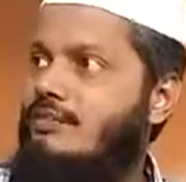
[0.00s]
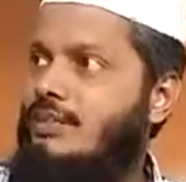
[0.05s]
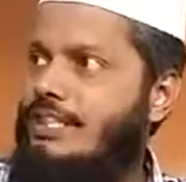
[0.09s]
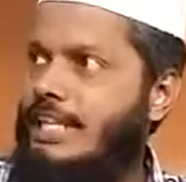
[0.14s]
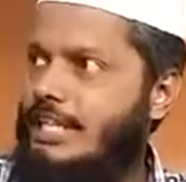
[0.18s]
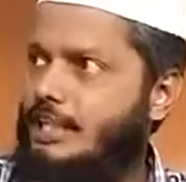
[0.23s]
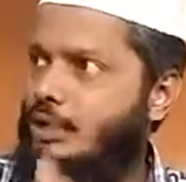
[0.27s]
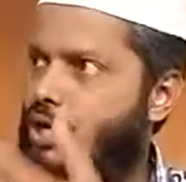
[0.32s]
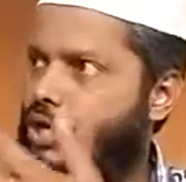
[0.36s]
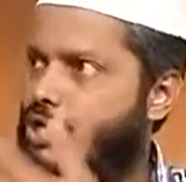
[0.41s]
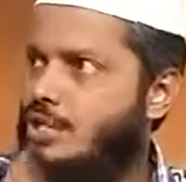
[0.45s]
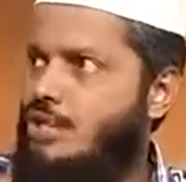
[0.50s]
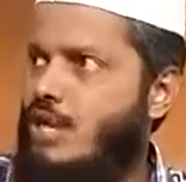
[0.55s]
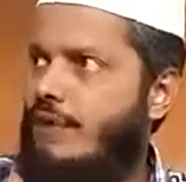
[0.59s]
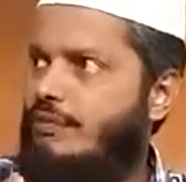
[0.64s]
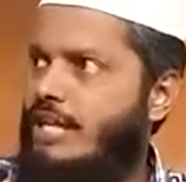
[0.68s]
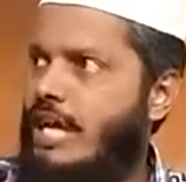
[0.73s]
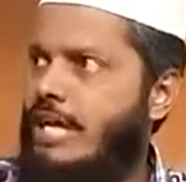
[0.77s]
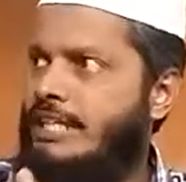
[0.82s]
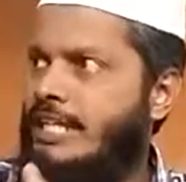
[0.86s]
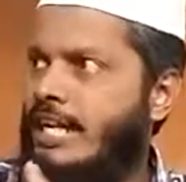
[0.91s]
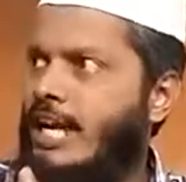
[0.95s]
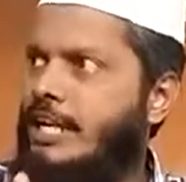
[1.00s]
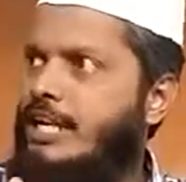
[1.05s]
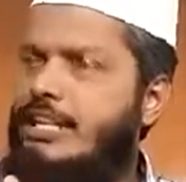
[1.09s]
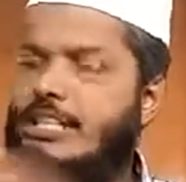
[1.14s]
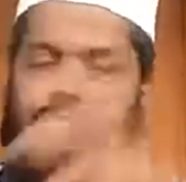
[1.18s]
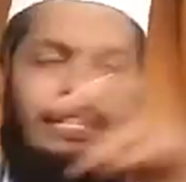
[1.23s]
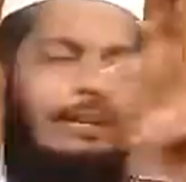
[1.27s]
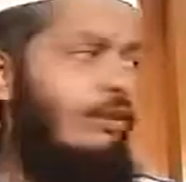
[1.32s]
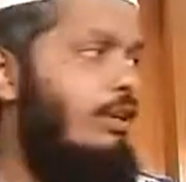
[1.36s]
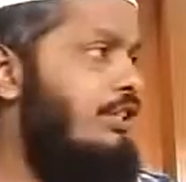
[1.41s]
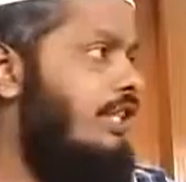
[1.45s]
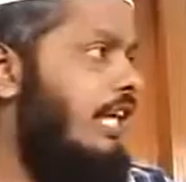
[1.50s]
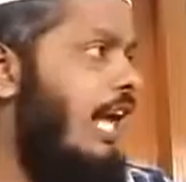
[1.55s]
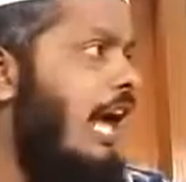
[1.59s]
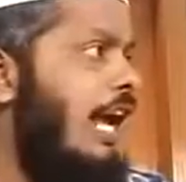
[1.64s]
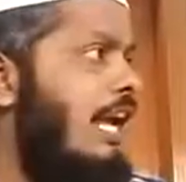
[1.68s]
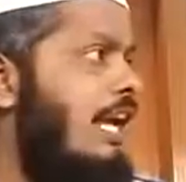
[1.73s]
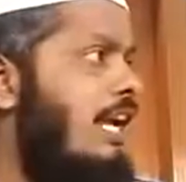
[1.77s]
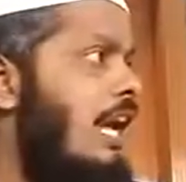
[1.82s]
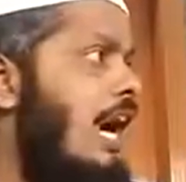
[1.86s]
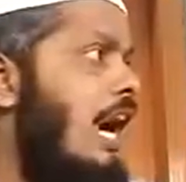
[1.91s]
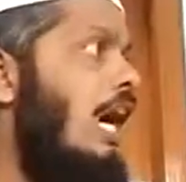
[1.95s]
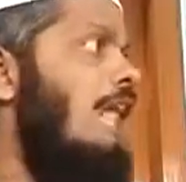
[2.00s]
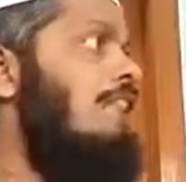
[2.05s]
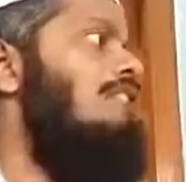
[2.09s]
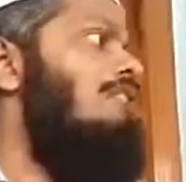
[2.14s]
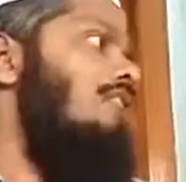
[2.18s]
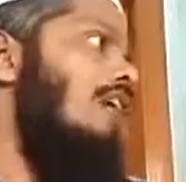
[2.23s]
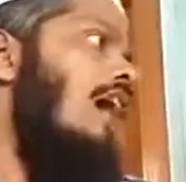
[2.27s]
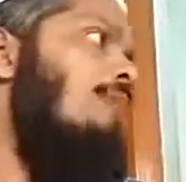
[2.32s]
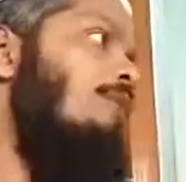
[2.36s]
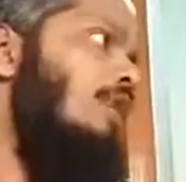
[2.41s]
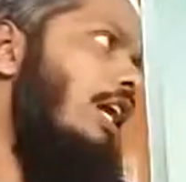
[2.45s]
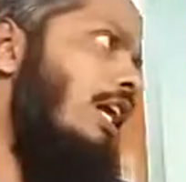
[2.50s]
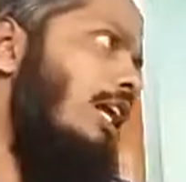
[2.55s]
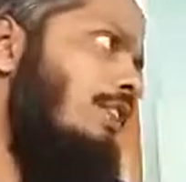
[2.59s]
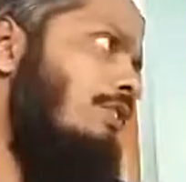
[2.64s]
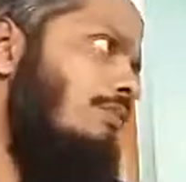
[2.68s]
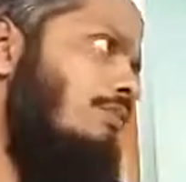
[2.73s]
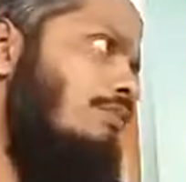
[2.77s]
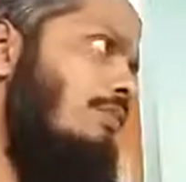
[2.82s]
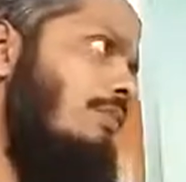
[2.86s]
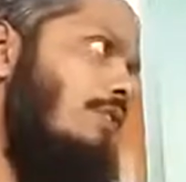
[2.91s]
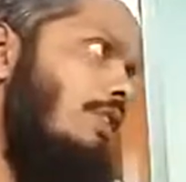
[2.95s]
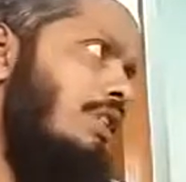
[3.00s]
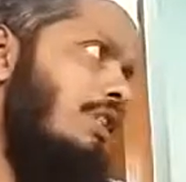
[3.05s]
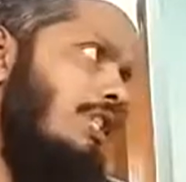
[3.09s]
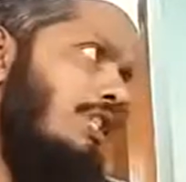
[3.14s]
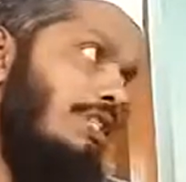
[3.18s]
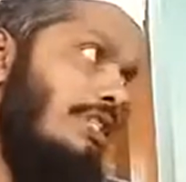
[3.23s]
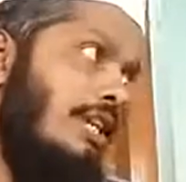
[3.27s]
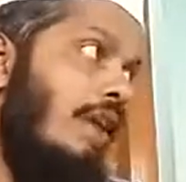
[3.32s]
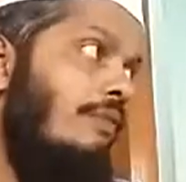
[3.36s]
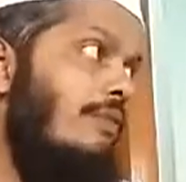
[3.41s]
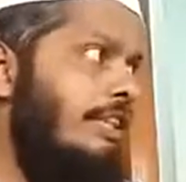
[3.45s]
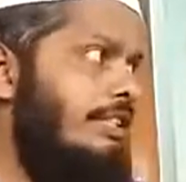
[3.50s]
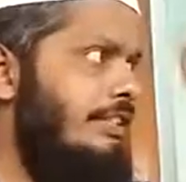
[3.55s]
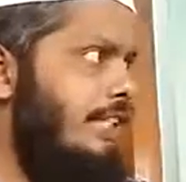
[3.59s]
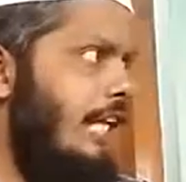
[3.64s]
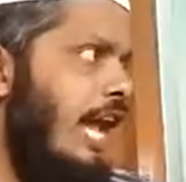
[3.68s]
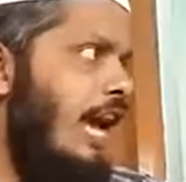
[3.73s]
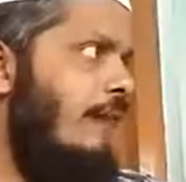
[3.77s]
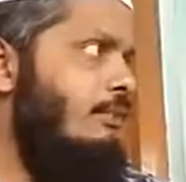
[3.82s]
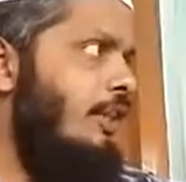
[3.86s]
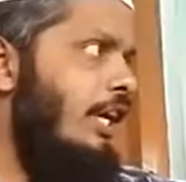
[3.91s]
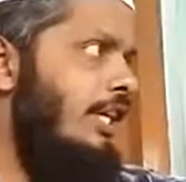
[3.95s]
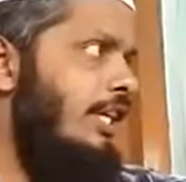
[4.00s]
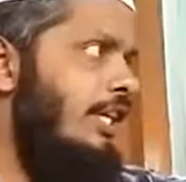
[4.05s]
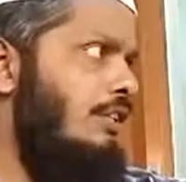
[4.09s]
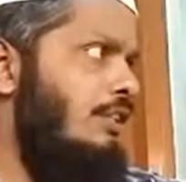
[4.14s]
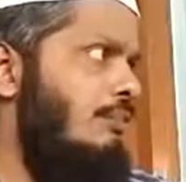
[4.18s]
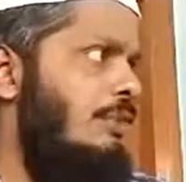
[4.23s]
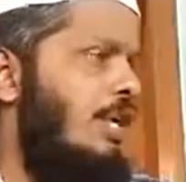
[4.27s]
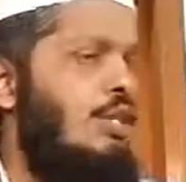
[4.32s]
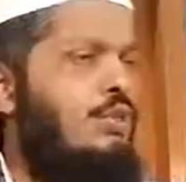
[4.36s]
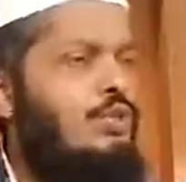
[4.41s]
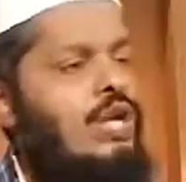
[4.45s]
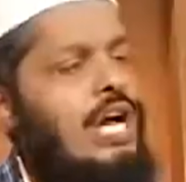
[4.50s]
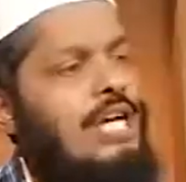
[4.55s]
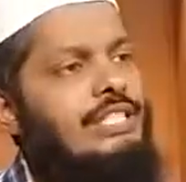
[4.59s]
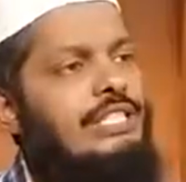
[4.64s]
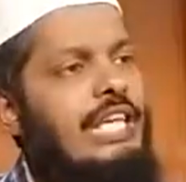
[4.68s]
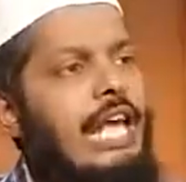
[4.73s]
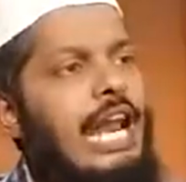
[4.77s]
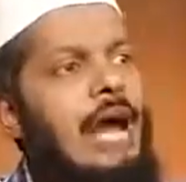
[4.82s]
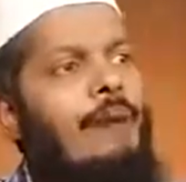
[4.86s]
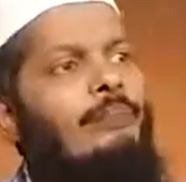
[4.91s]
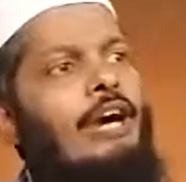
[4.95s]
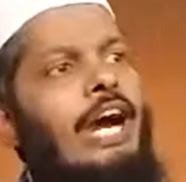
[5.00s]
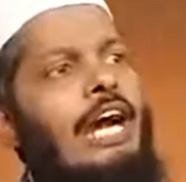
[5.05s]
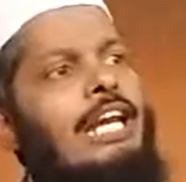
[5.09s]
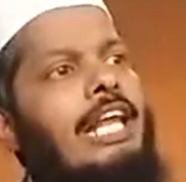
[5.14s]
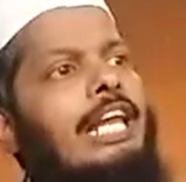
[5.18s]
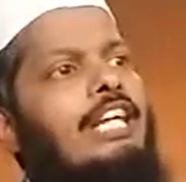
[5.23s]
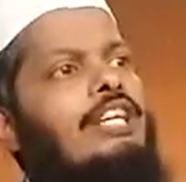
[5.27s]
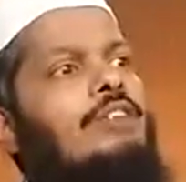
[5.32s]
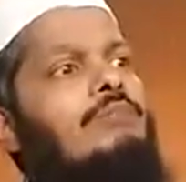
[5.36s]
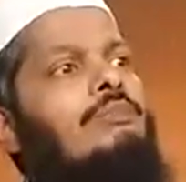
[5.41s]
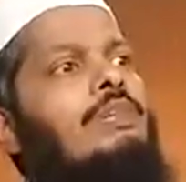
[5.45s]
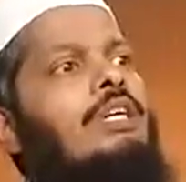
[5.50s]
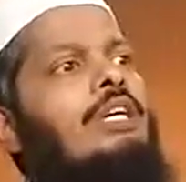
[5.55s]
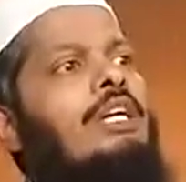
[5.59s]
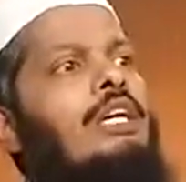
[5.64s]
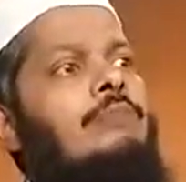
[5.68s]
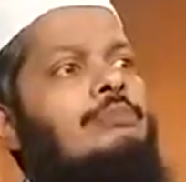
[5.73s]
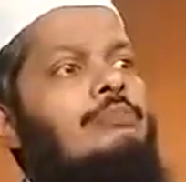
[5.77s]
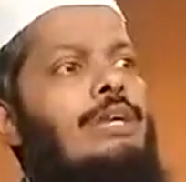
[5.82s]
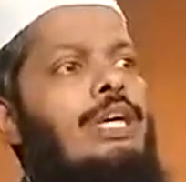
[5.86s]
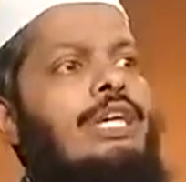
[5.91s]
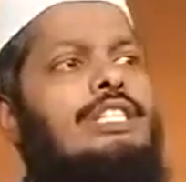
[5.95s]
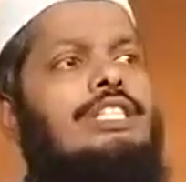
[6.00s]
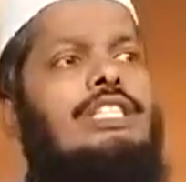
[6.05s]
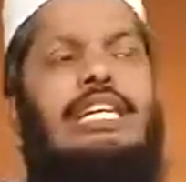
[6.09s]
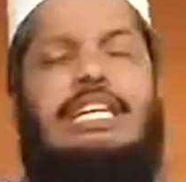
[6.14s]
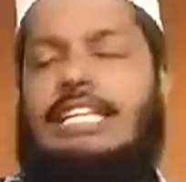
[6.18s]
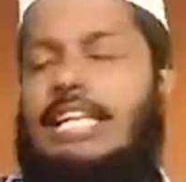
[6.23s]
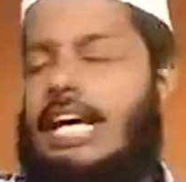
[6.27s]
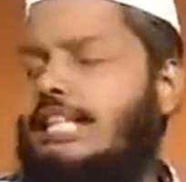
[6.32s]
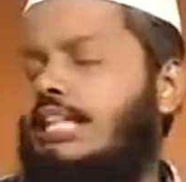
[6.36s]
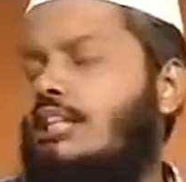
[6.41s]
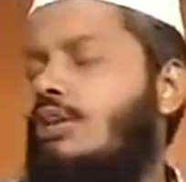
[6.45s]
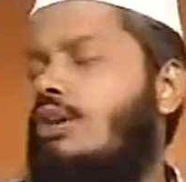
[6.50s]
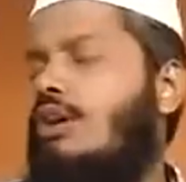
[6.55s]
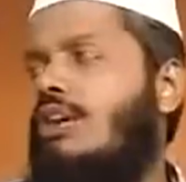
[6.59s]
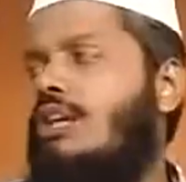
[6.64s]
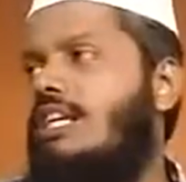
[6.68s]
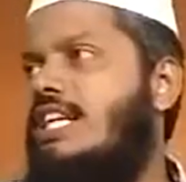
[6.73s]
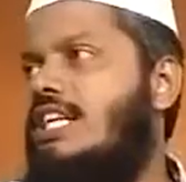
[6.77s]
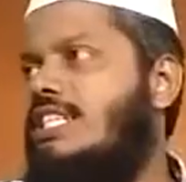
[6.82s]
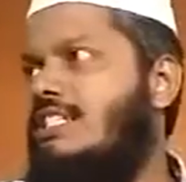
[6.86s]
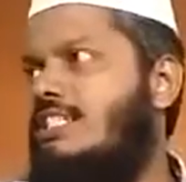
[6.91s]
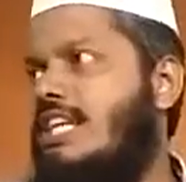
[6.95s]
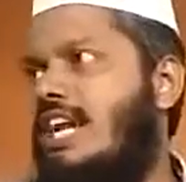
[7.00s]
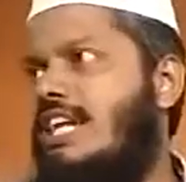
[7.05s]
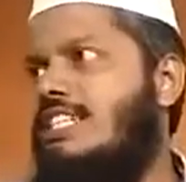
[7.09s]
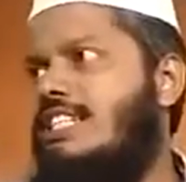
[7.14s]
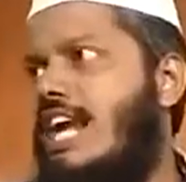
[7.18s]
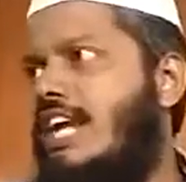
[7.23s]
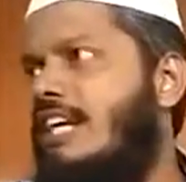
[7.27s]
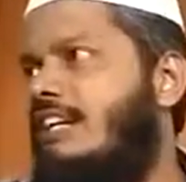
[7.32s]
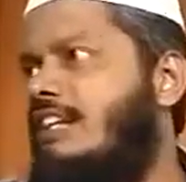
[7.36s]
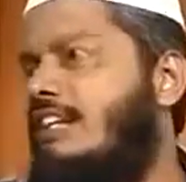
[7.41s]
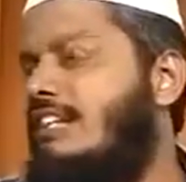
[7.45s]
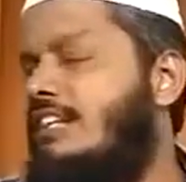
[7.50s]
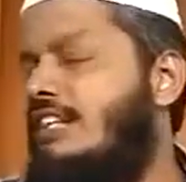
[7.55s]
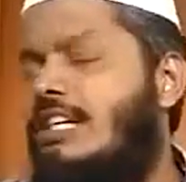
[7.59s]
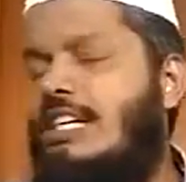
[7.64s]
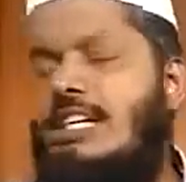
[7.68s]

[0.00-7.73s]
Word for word: With the twist of their tongue, they will say Assalamu alaikum instead of Assalamu alaikum. So Assalamu alaikum means death or destruction